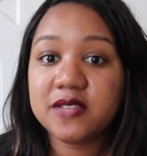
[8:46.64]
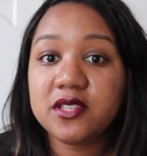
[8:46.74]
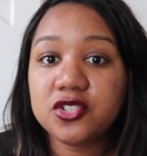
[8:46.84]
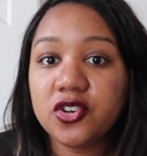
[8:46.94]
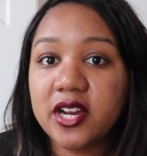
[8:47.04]
us for
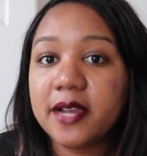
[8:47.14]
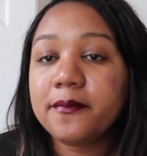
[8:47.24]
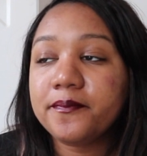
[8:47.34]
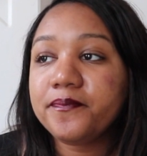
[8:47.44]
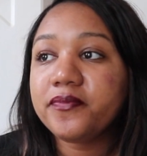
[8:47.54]
the trip,
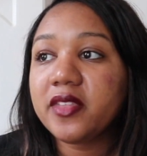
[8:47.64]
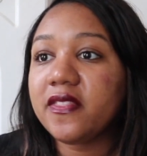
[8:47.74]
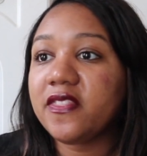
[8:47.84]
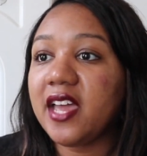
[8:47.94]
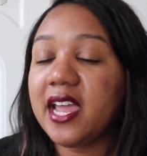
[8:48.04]

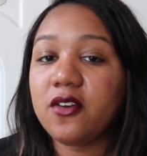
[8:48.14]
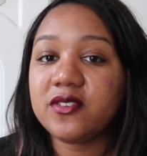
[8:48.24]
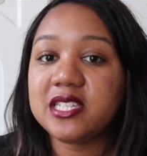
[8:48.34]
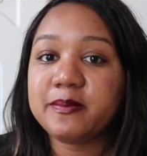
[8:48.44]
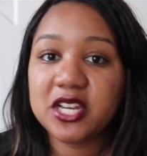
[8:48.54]
they
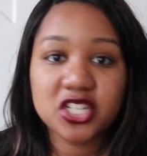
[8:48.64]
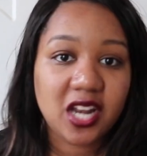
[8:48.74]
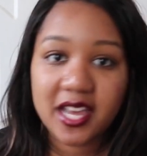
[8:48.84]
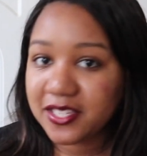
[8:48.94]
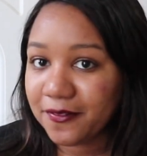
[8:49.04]
obviously
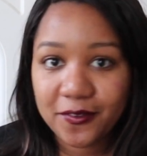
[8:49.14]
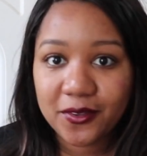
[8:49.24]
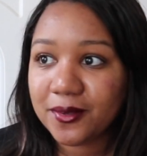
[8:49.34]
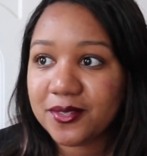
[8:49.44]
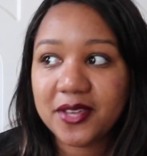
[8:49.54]
specialise in
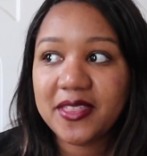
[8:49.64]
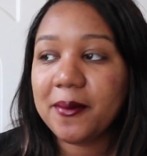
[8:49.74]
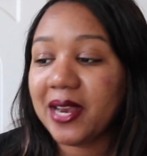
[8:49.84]
food, so they